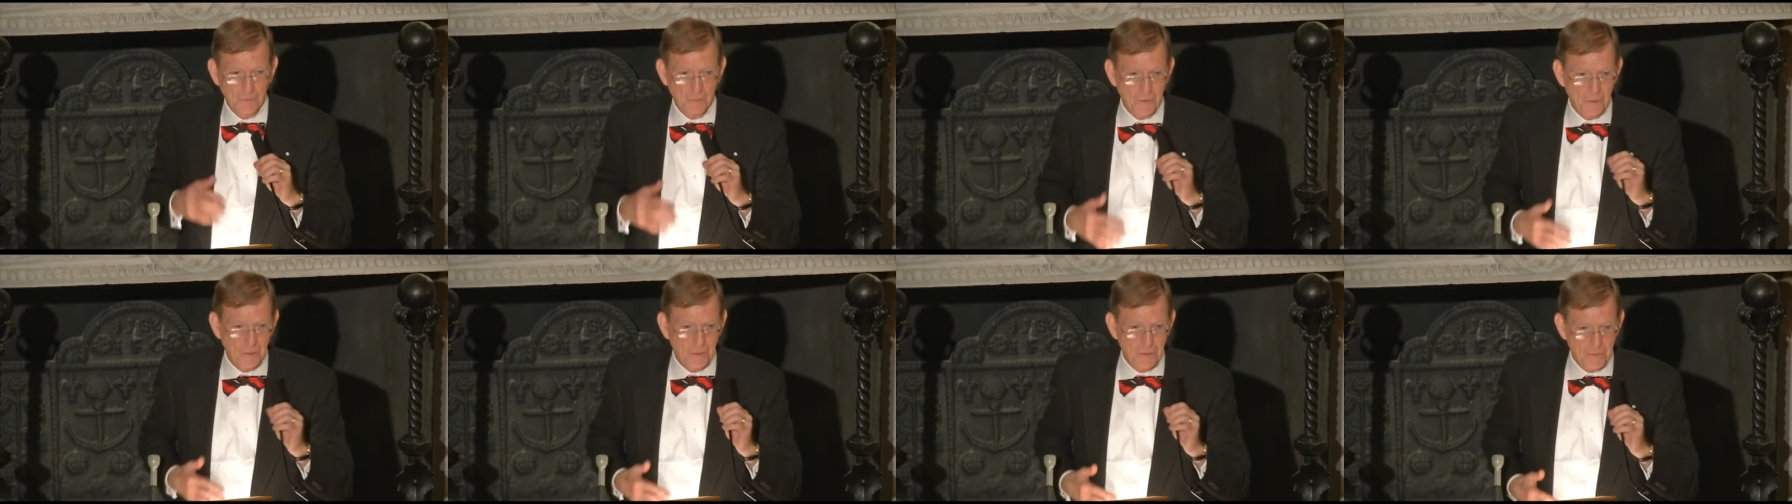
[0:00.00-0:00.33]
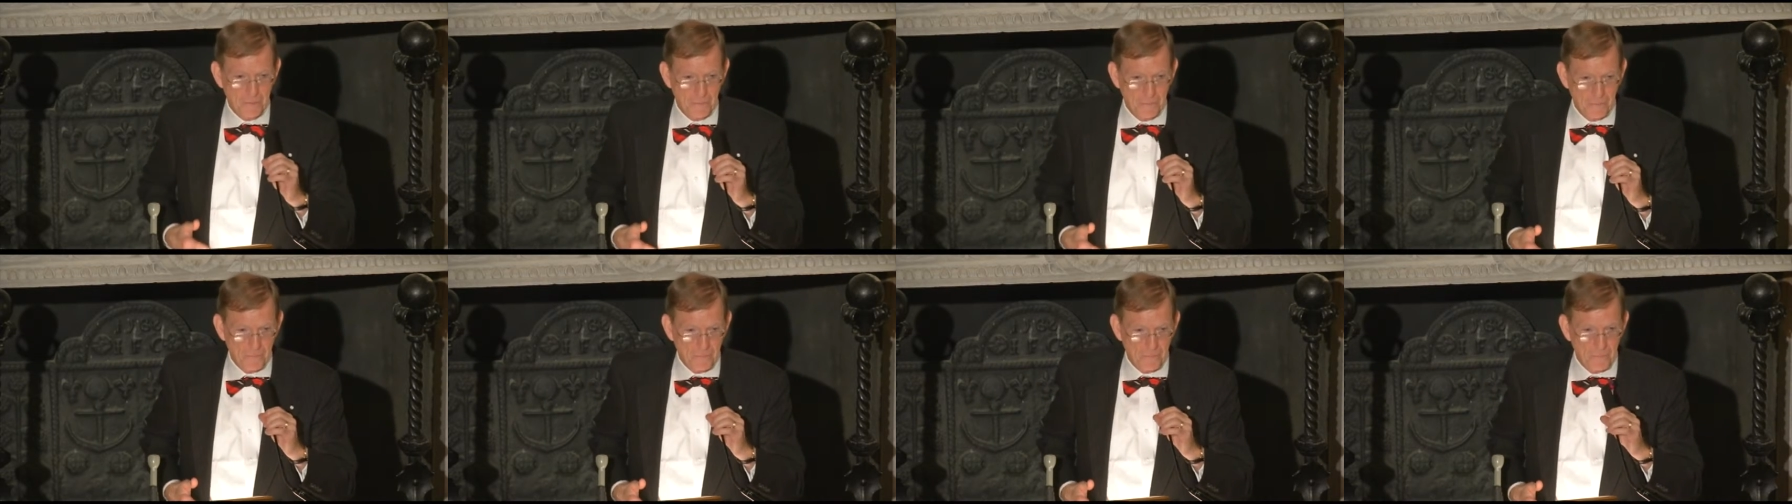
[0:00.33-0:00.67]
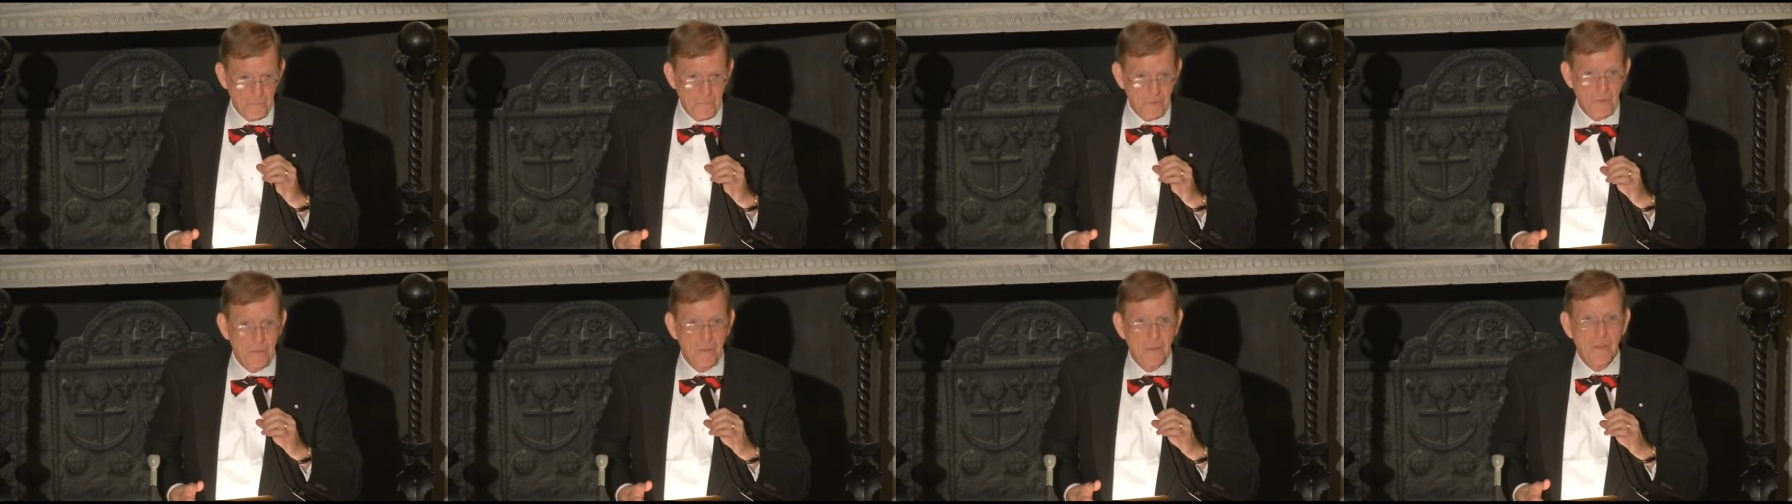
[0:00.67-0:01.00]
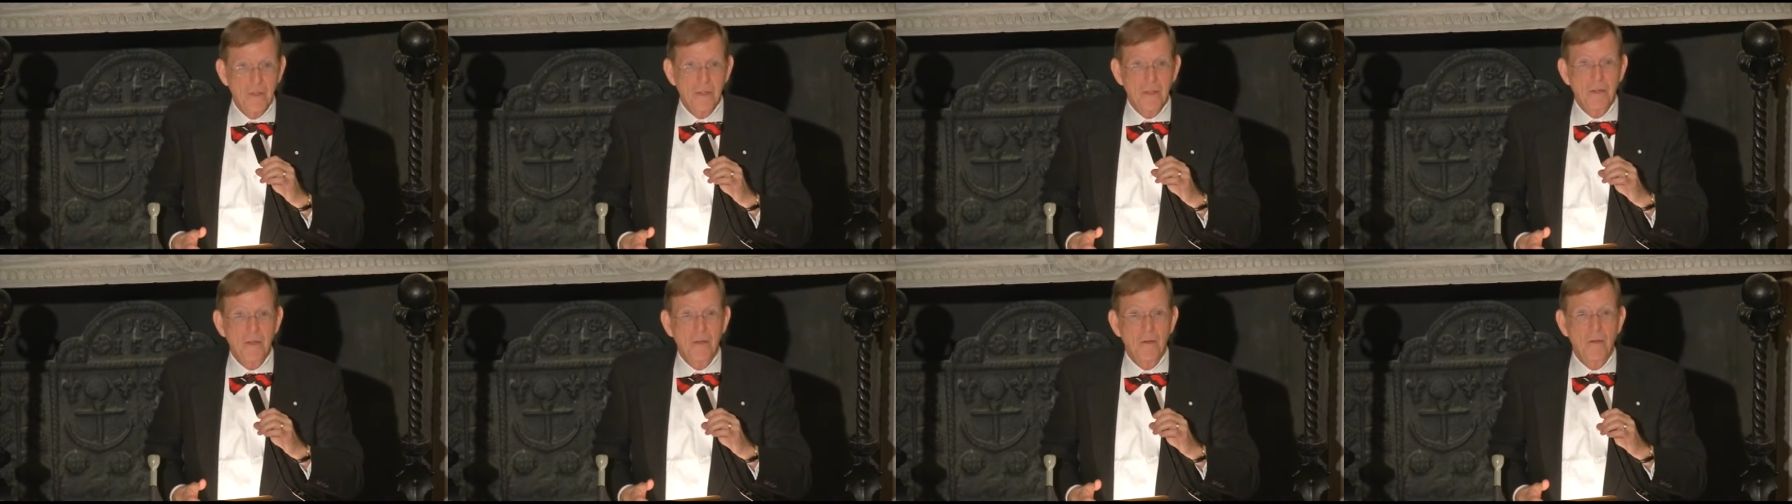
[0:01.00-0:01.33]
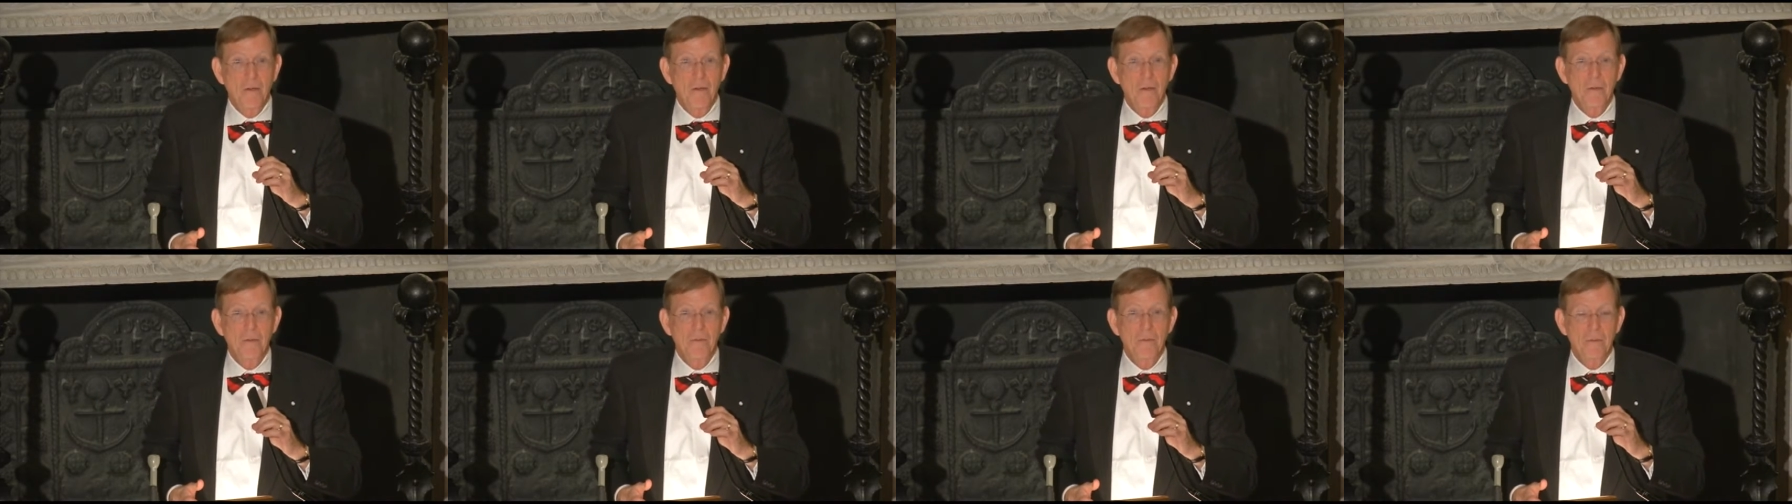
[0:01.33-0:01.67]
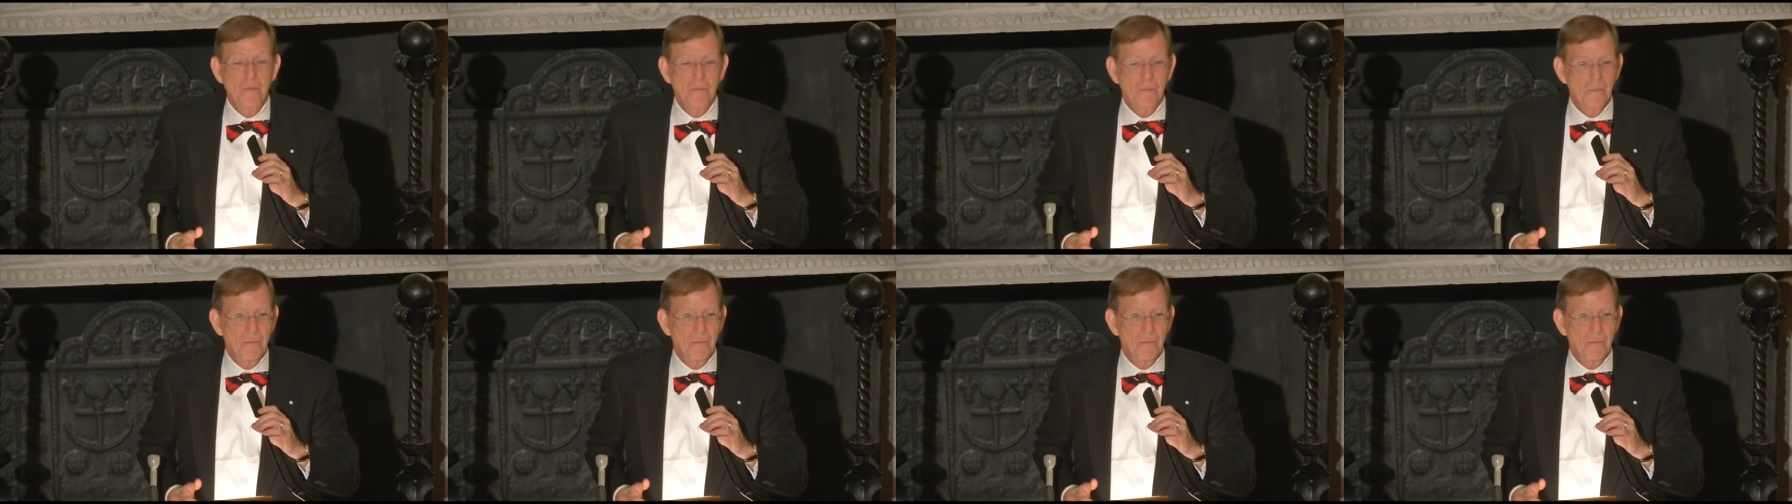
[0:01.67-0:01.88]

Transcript: Okay. All right.